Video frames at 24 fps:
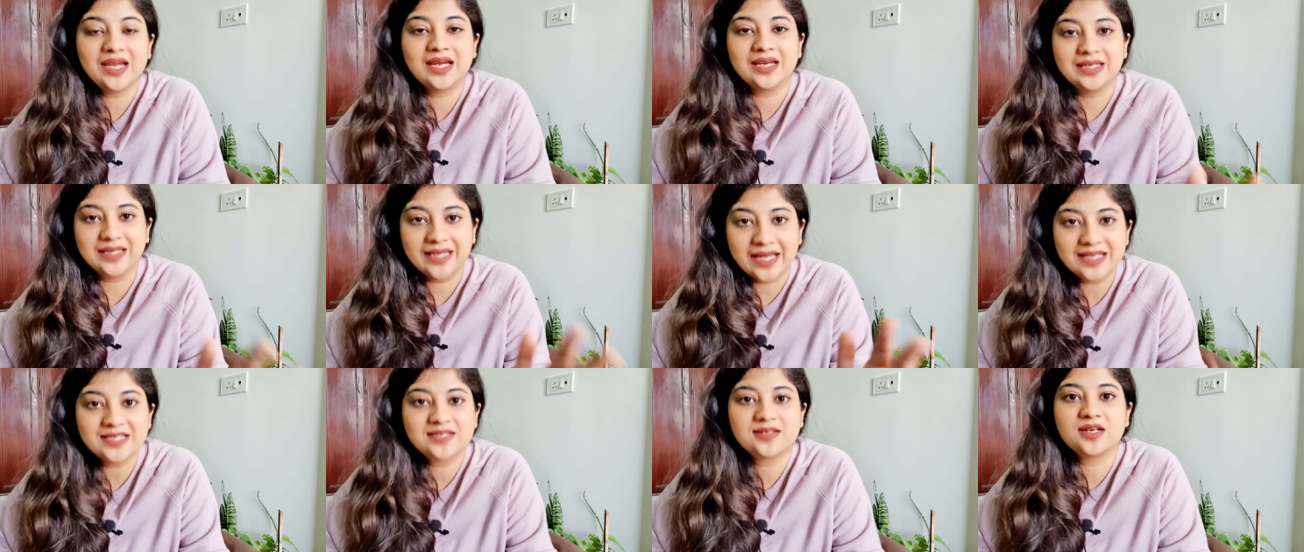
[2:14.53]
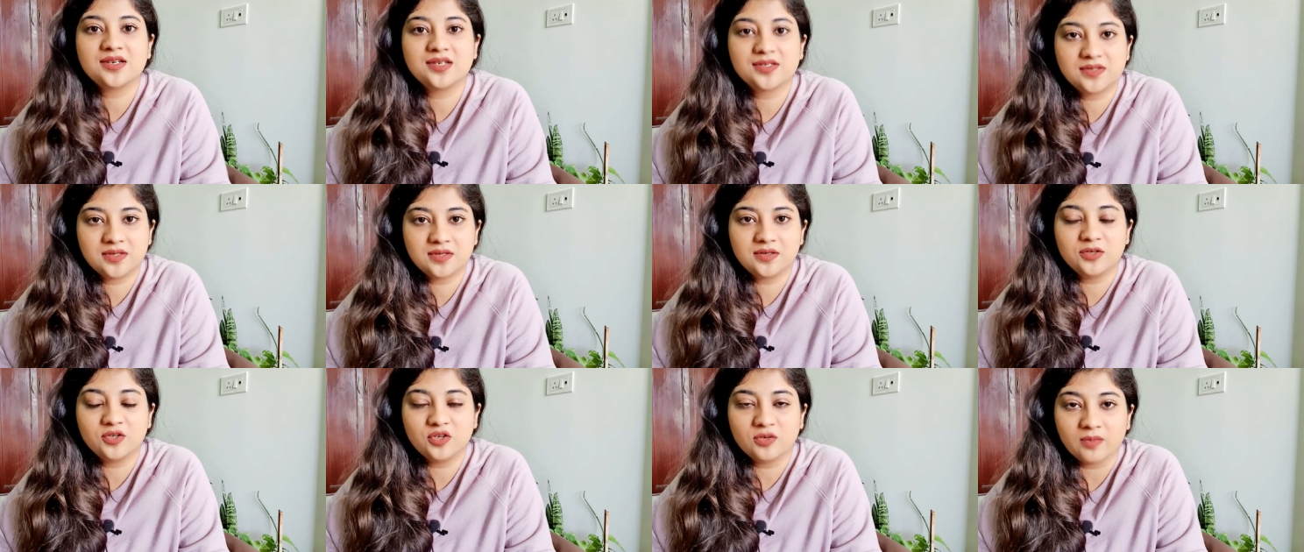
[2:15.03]
it gets
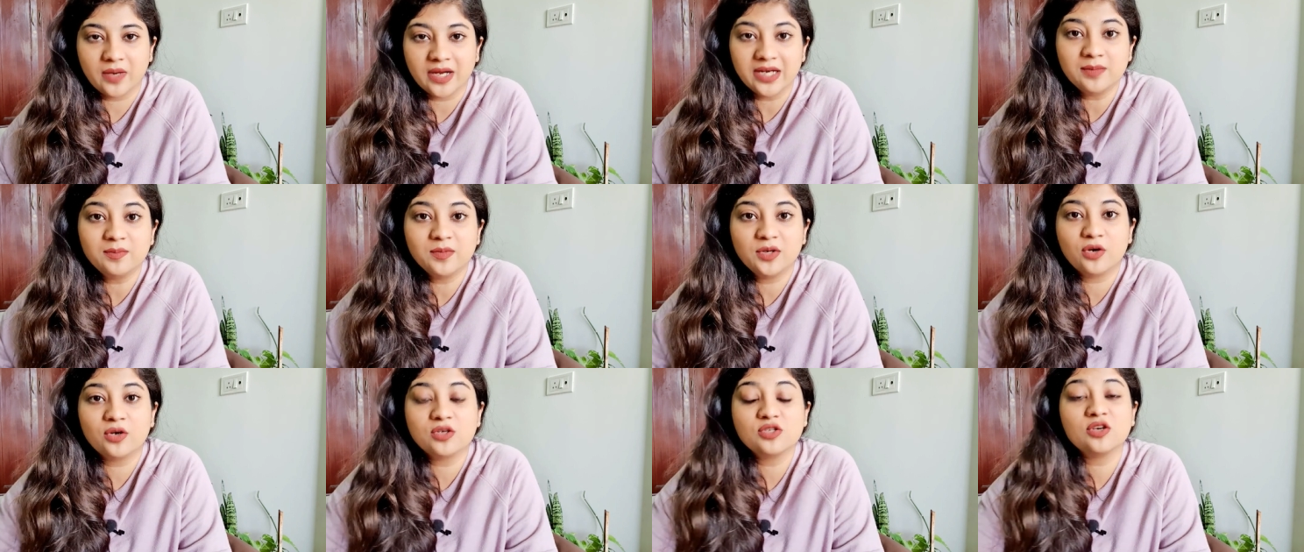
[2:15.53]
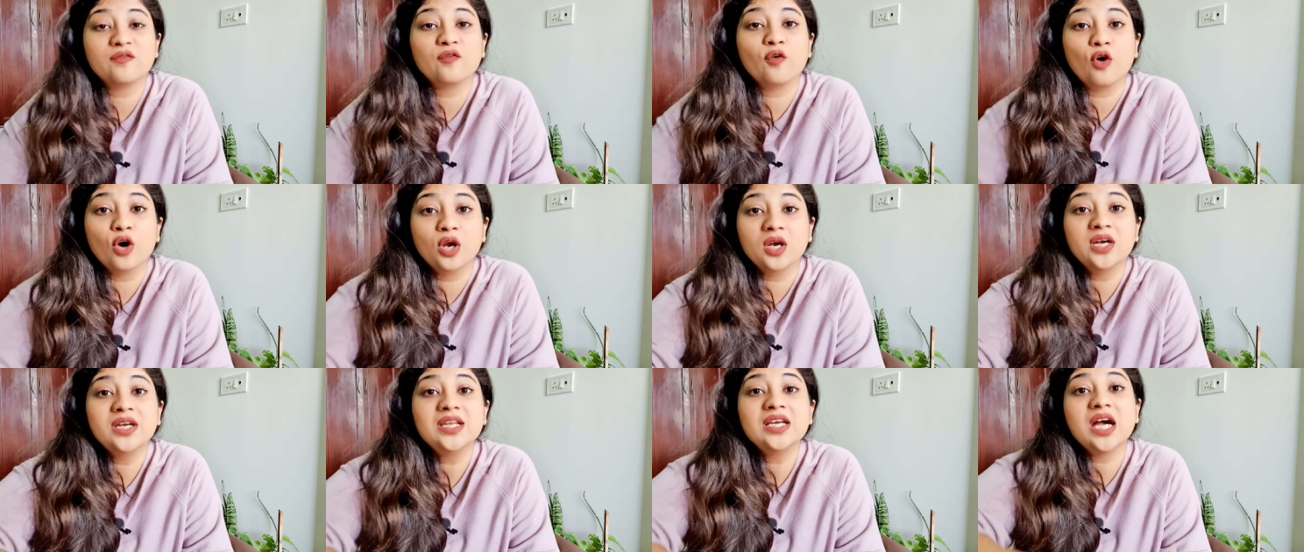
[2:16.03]
registered in your mind because you have
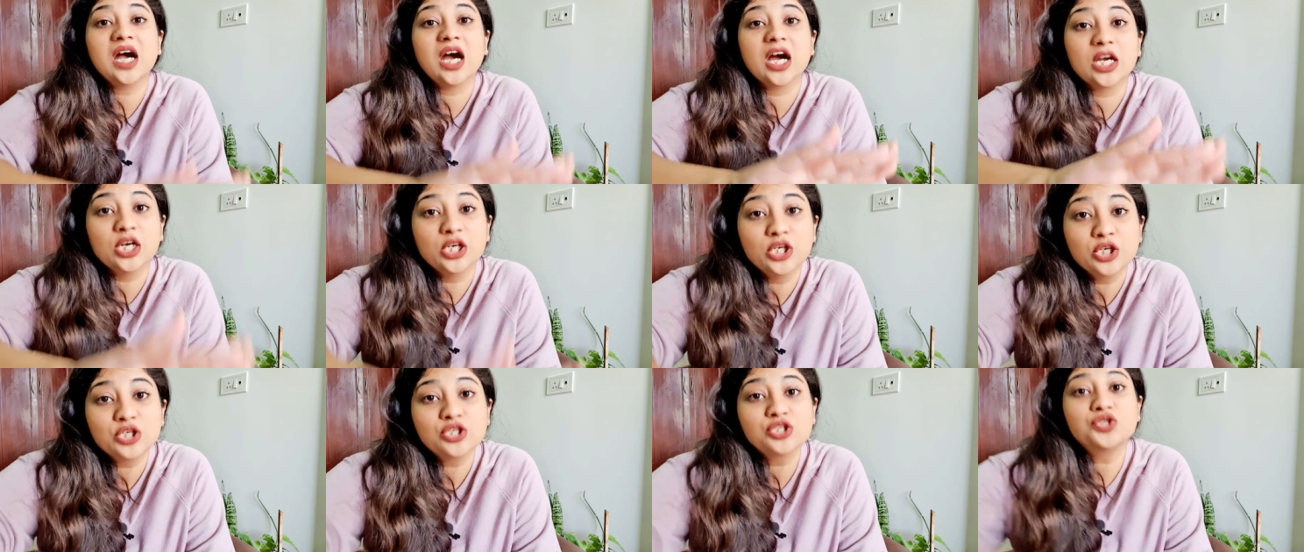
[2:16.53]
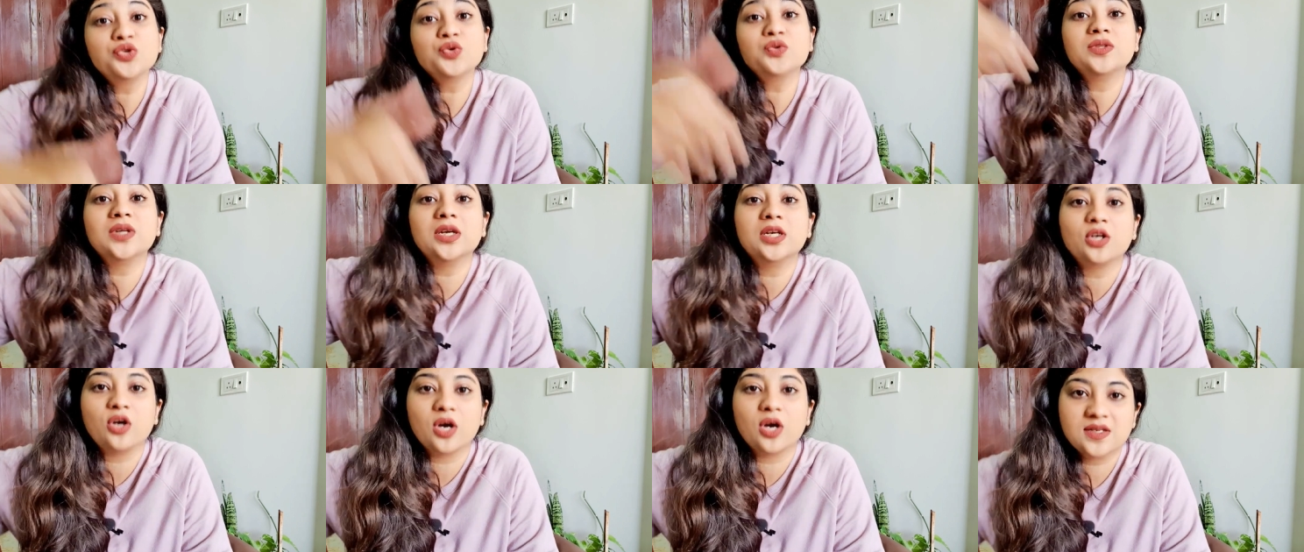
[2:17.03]
already understood
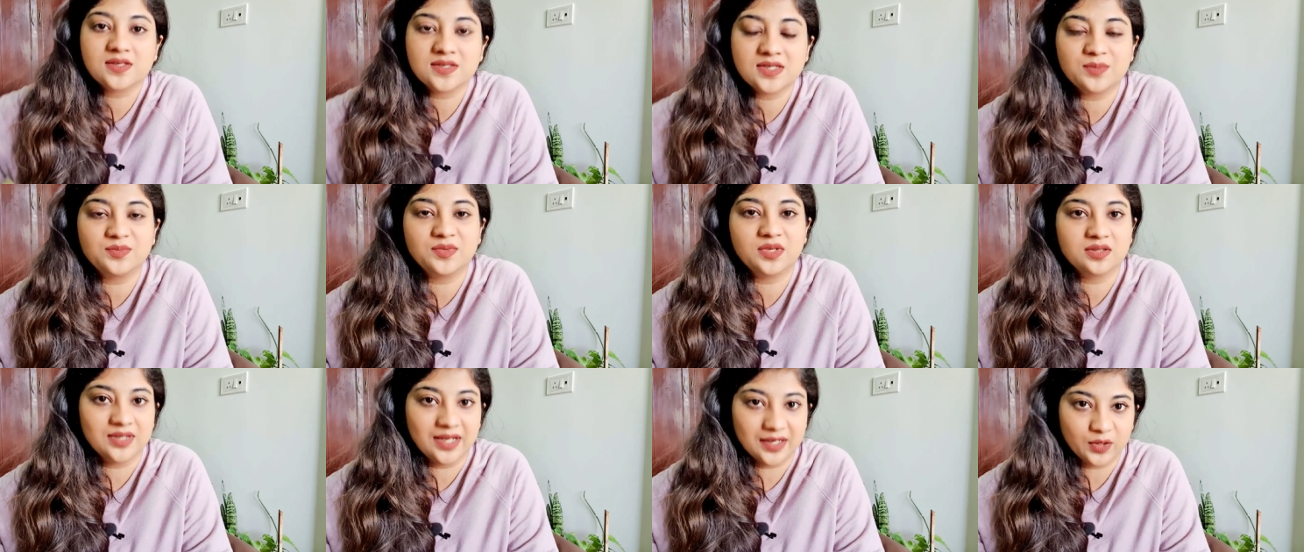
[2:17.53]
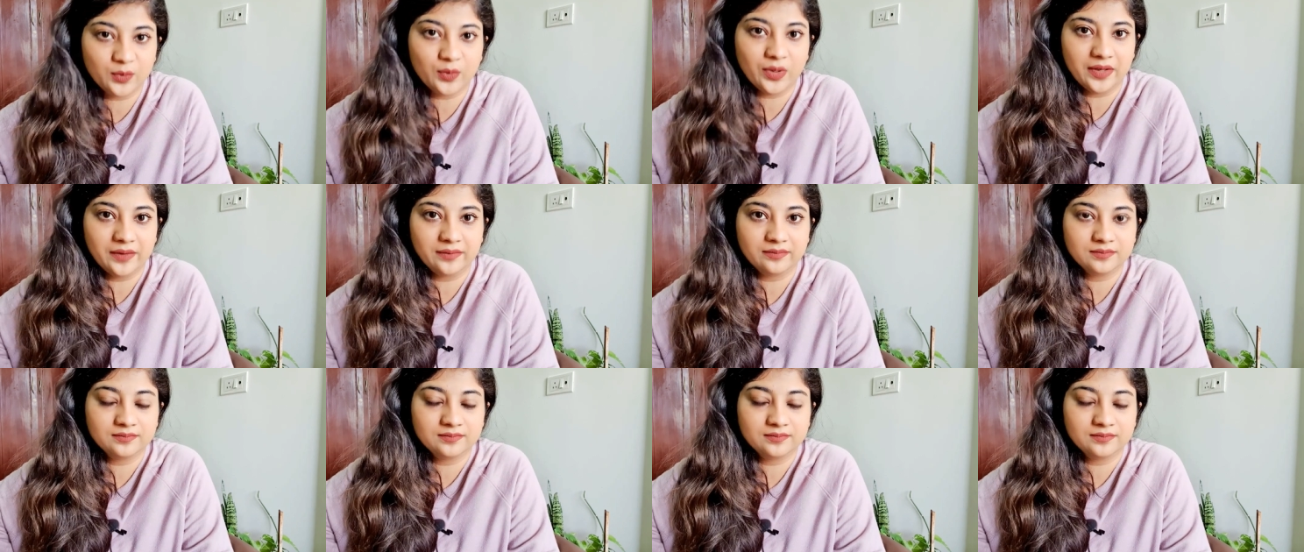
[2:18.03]
that concept in that way